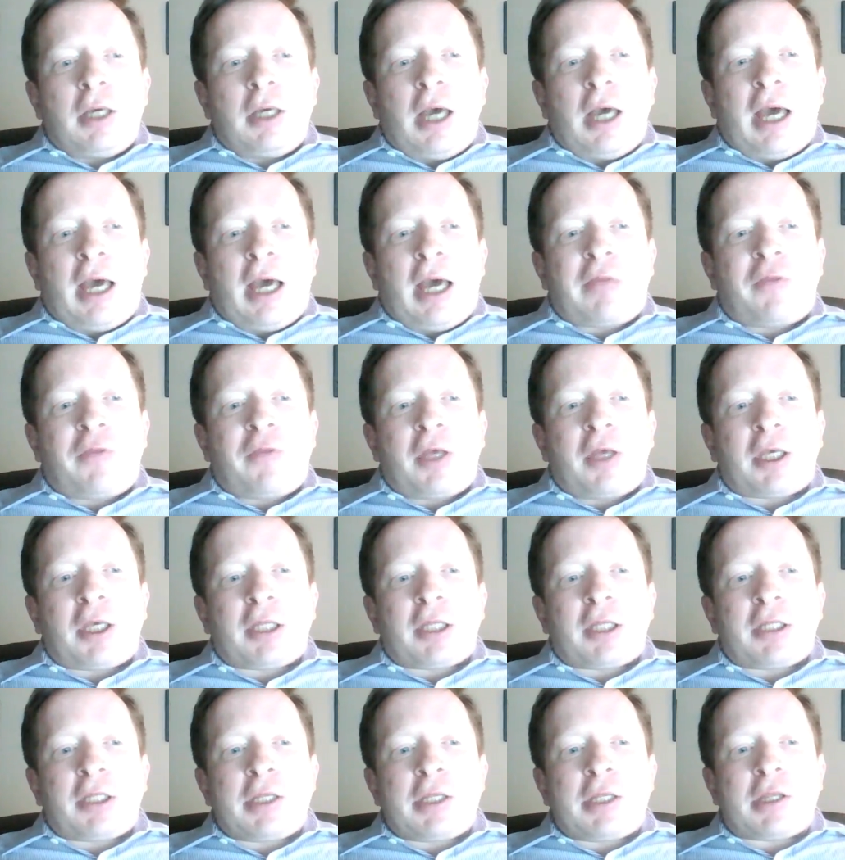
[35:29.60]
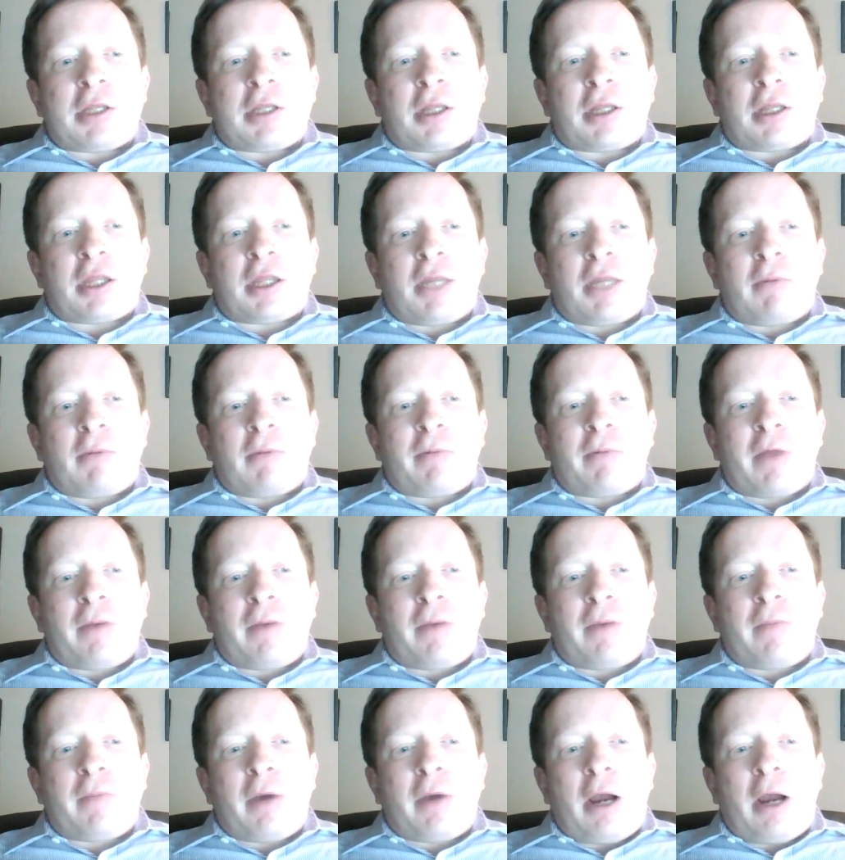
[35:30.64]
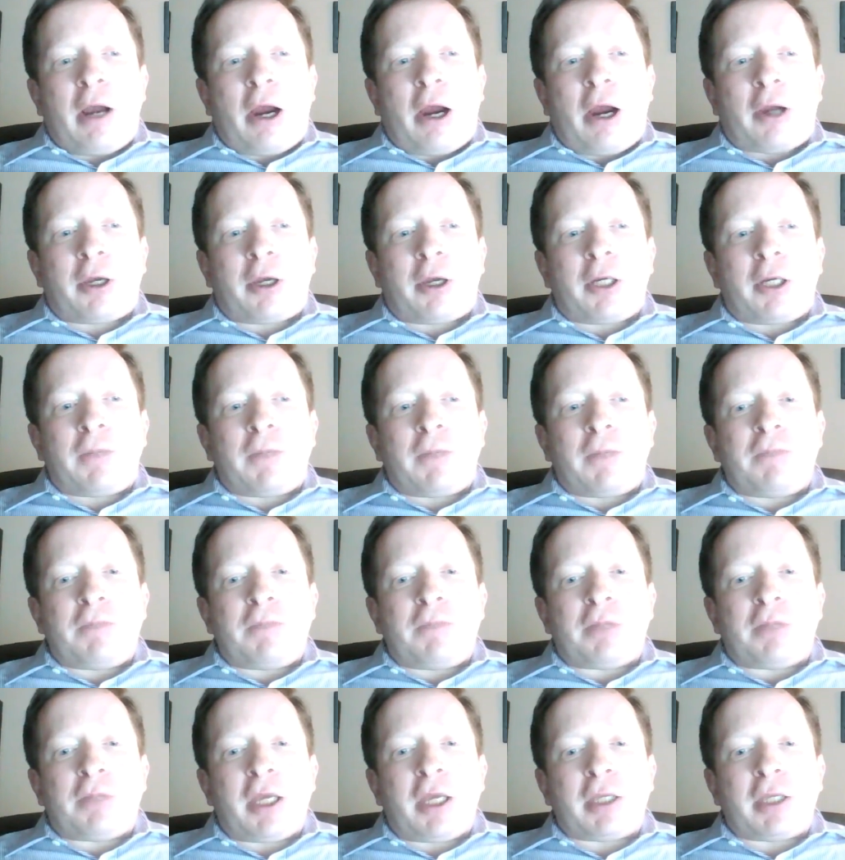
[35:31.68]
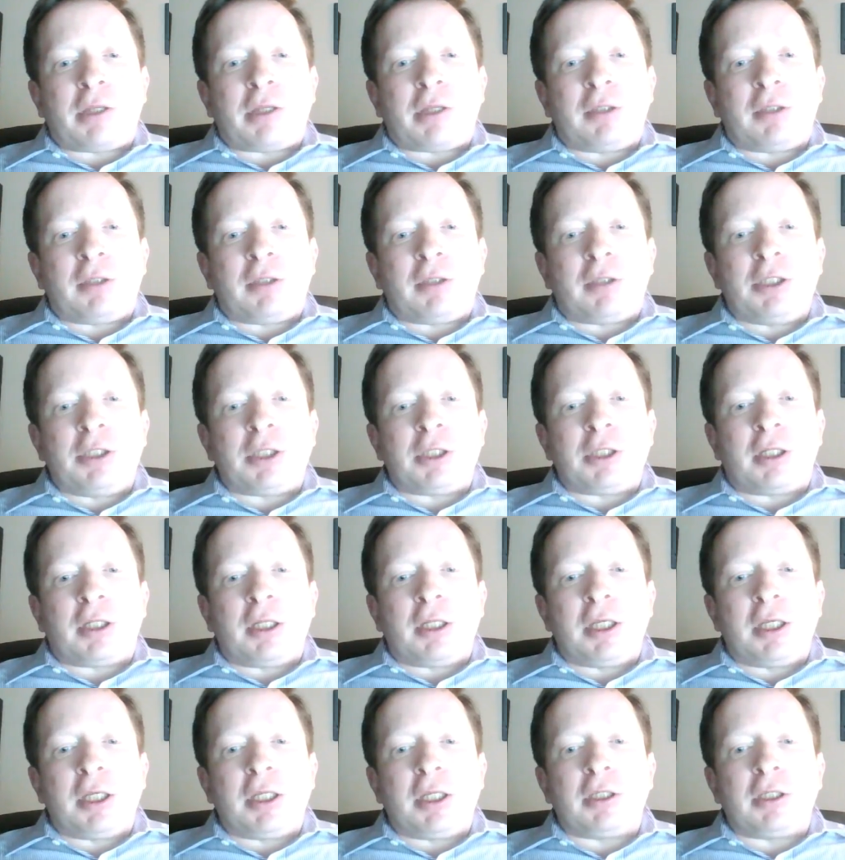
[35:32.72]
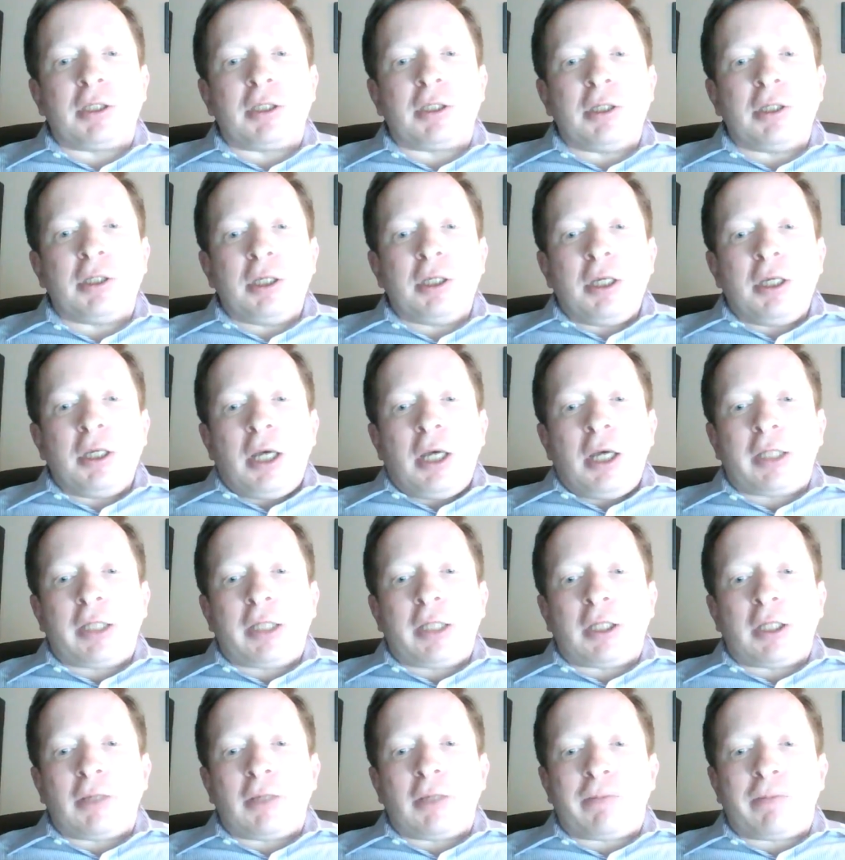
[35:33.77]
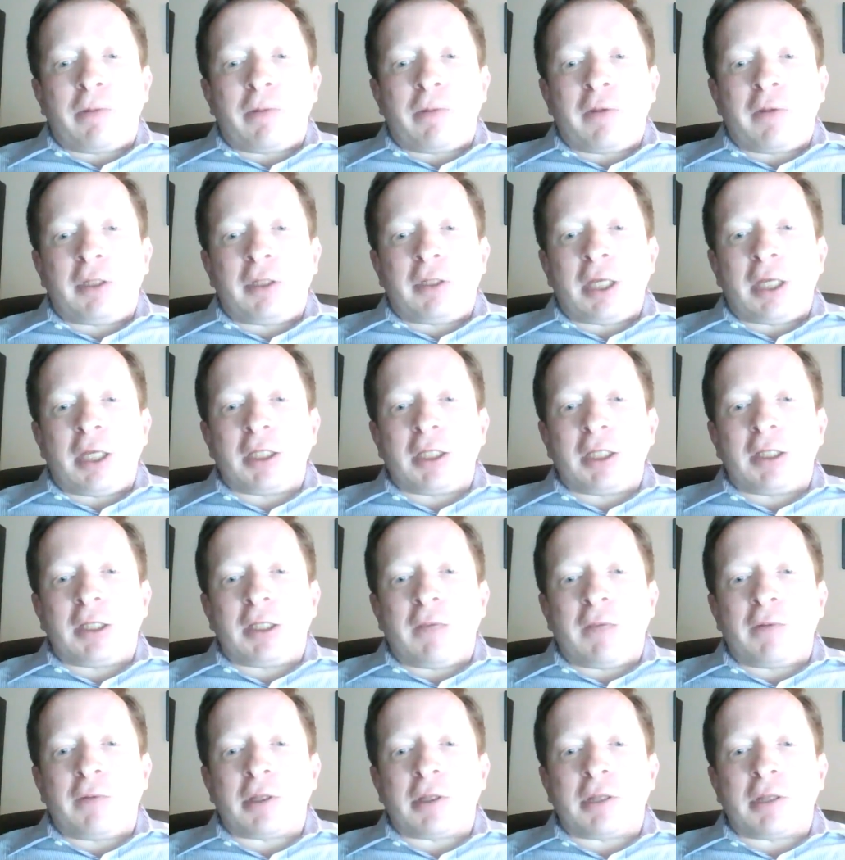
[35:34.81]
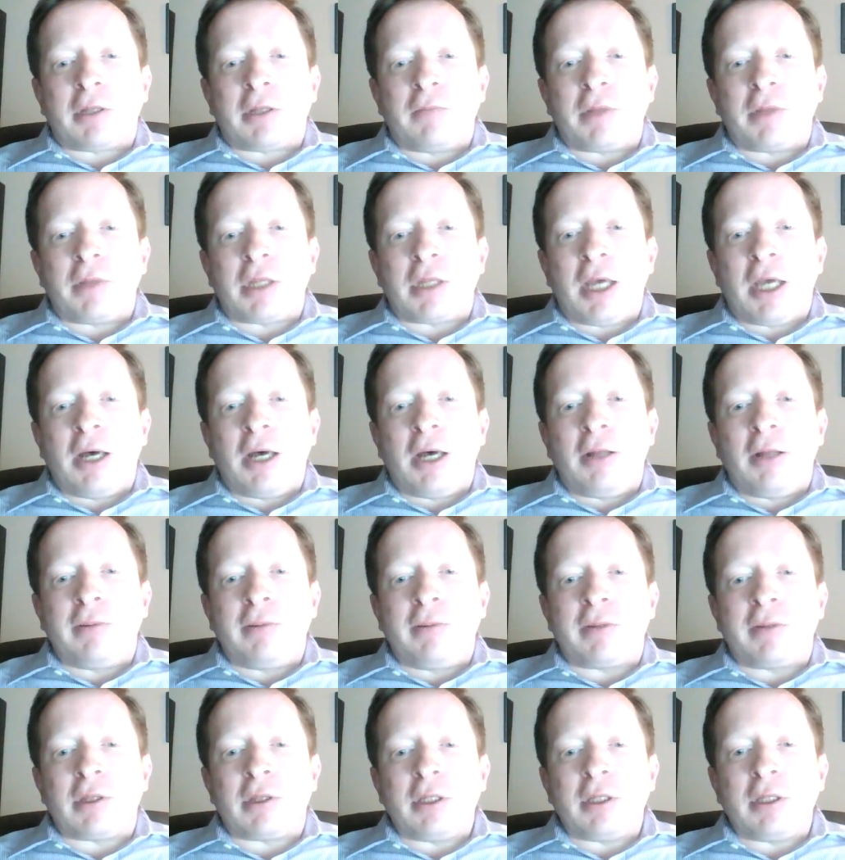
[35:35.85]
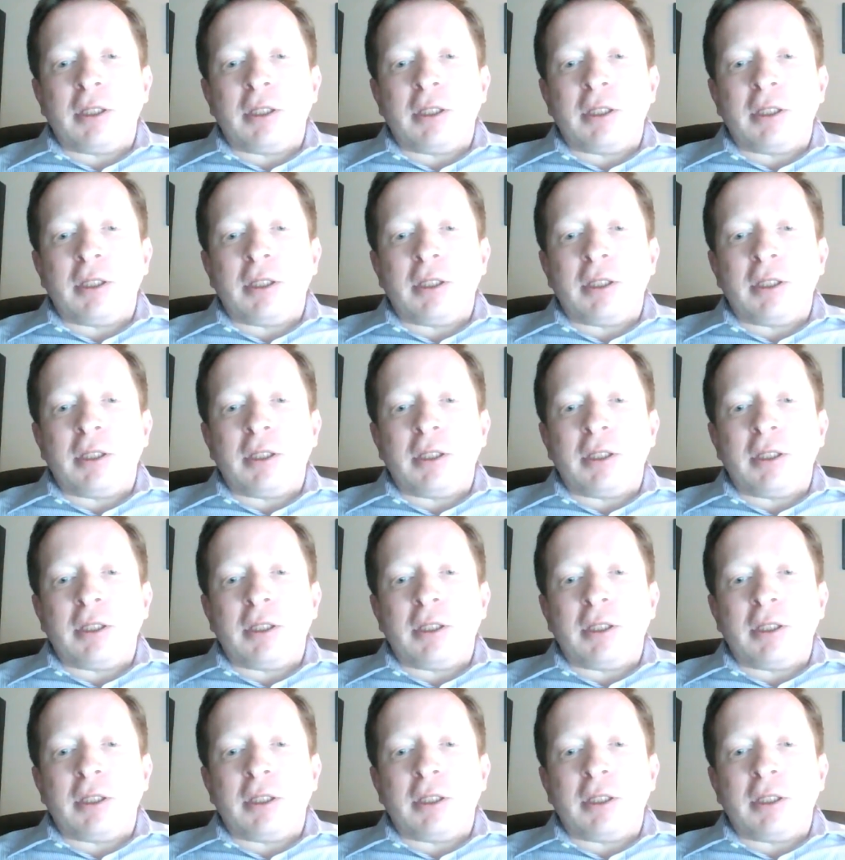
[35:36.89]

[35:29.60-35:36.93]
I think at least some of them are going to be playing strategically and hunting for the daily doubles themselves,